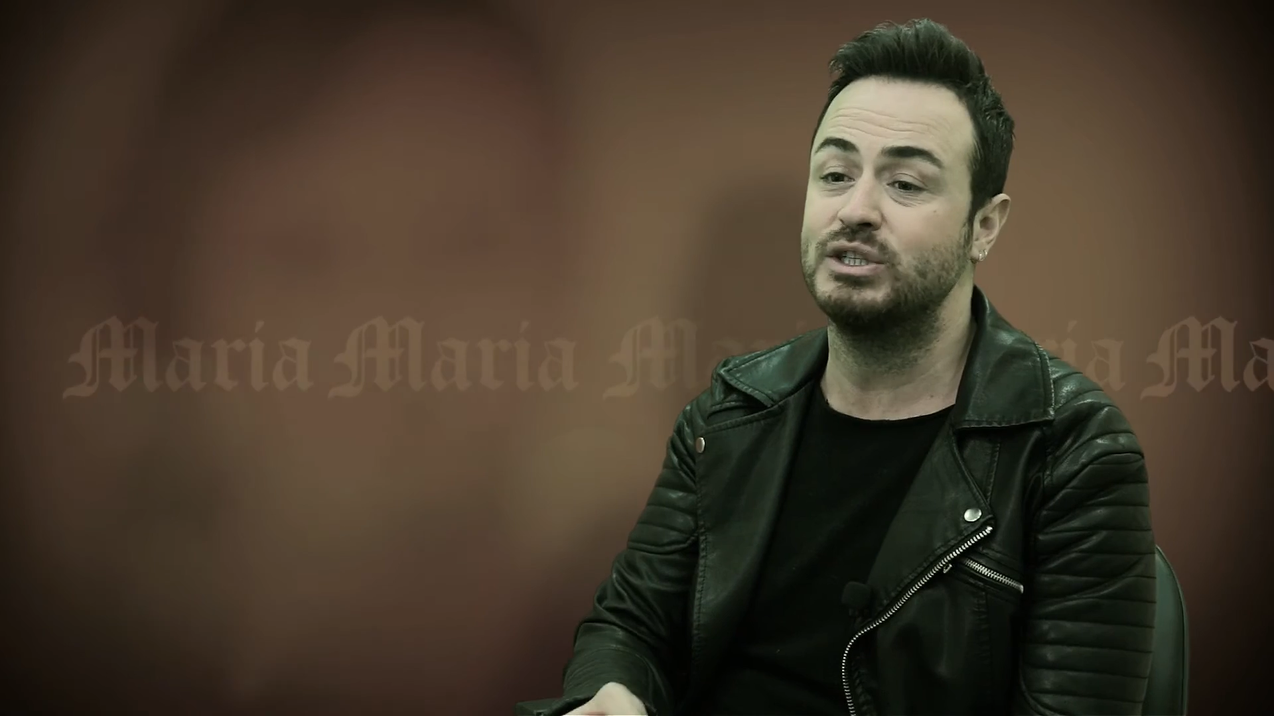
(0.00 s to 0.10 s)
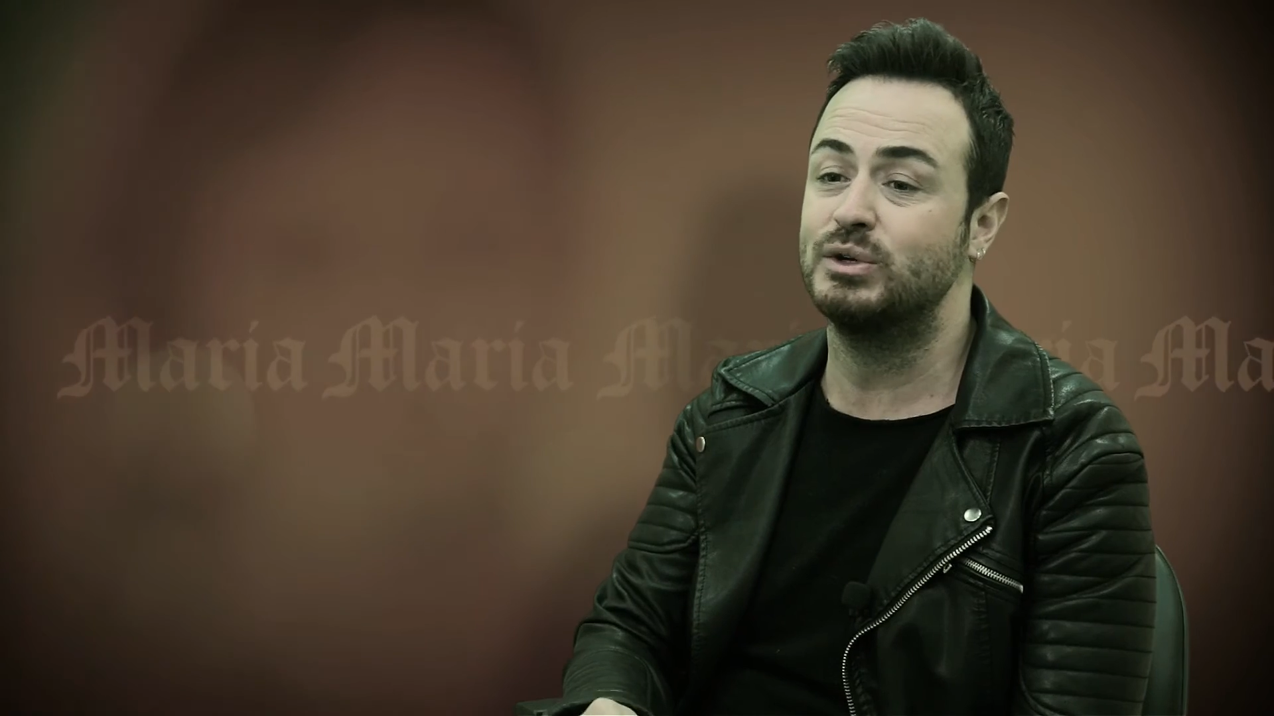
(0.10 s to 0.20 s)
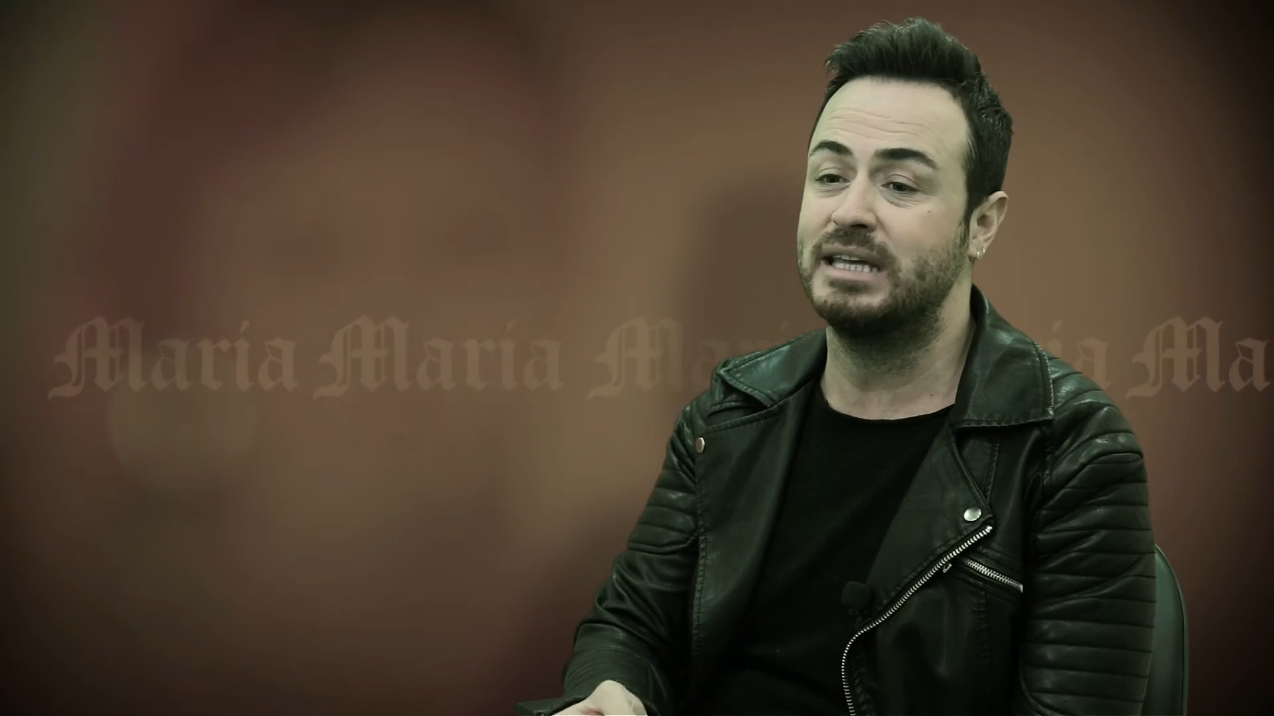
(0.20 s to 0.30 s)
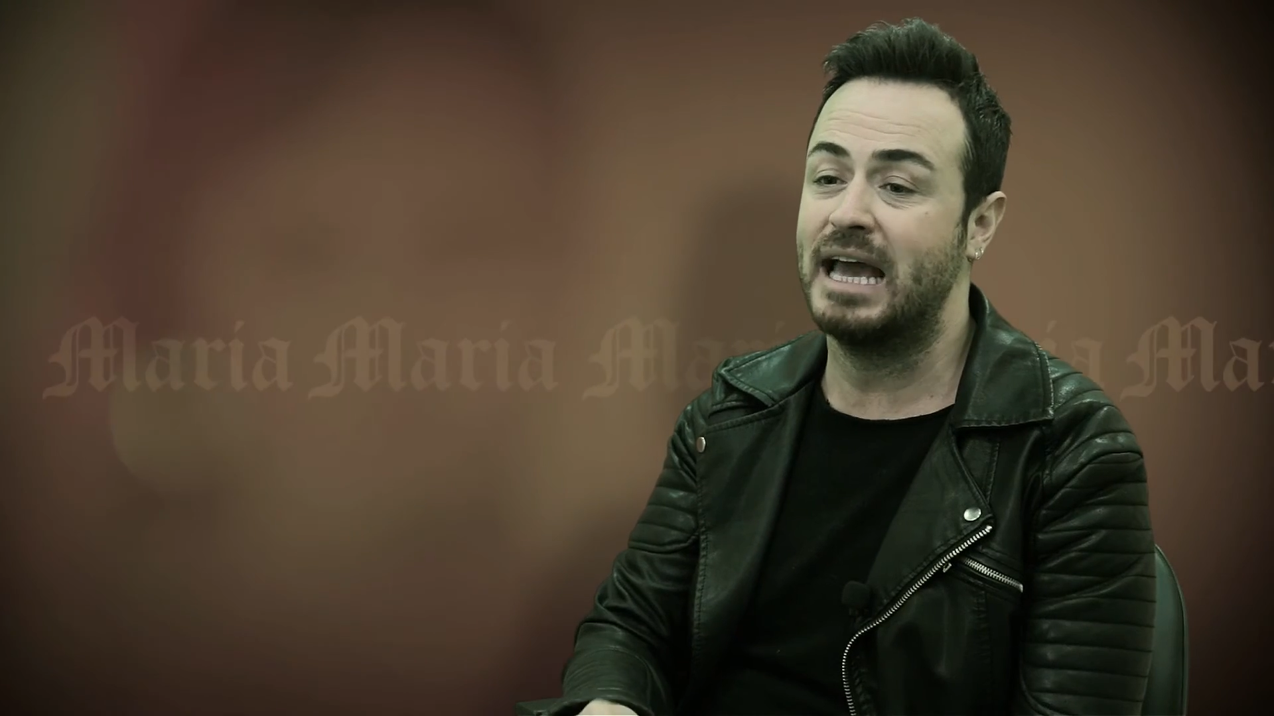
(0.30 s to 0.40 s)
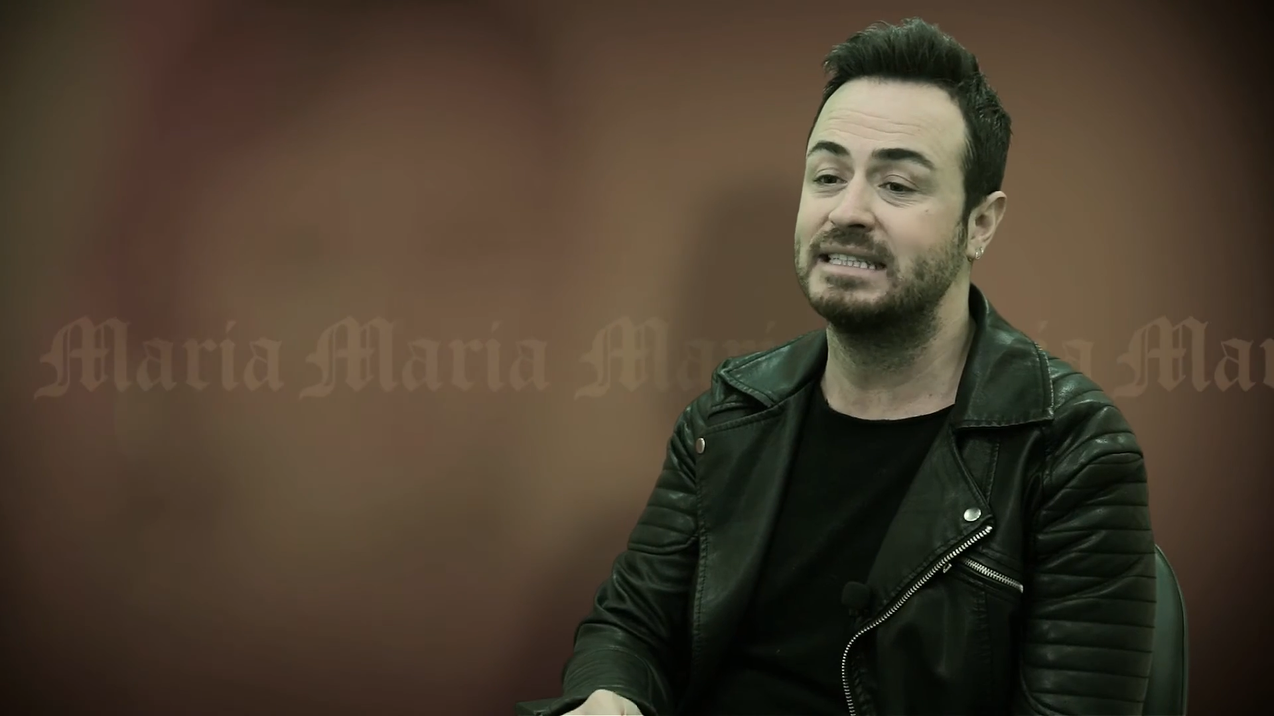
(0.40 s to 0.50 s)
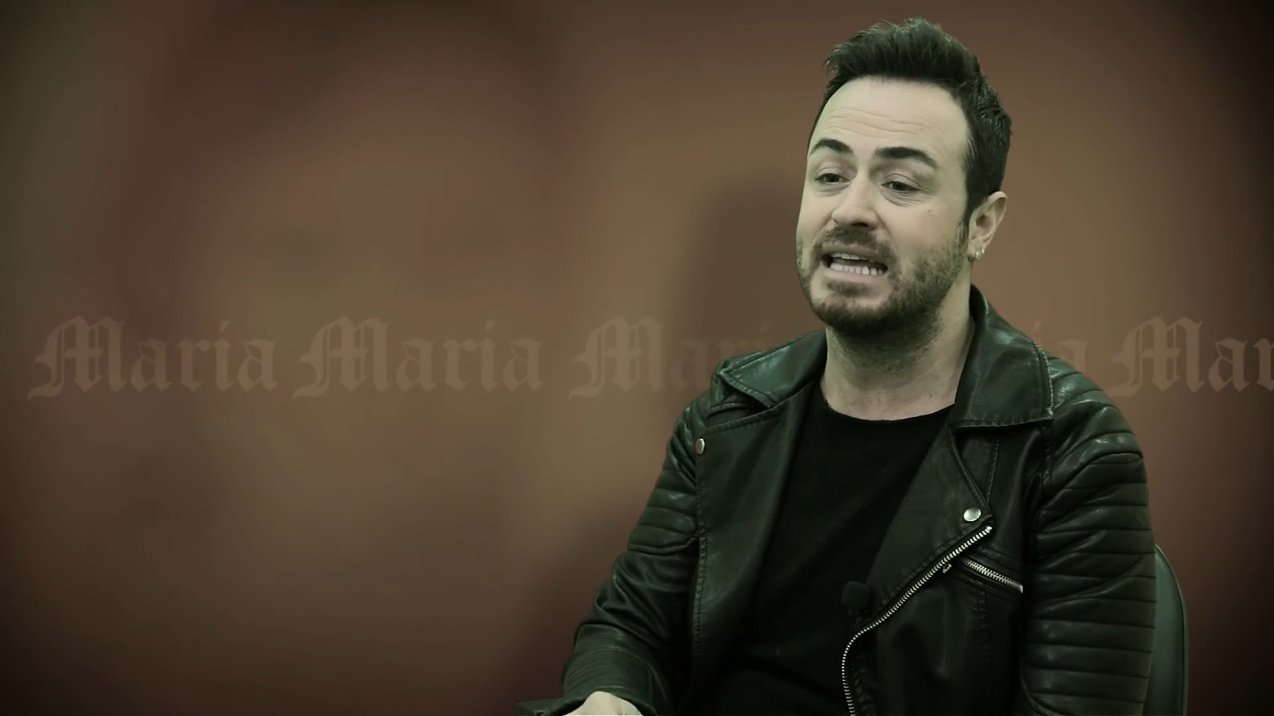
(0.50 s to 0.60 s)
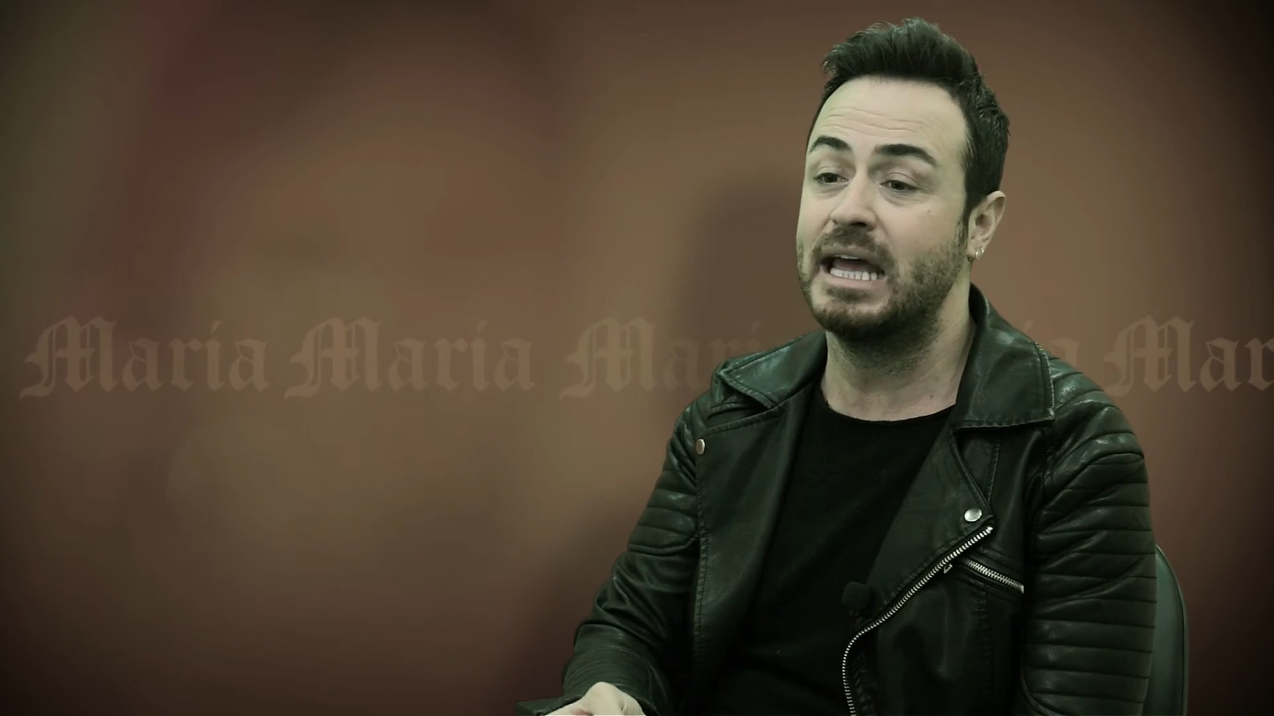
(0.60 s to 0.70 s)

to get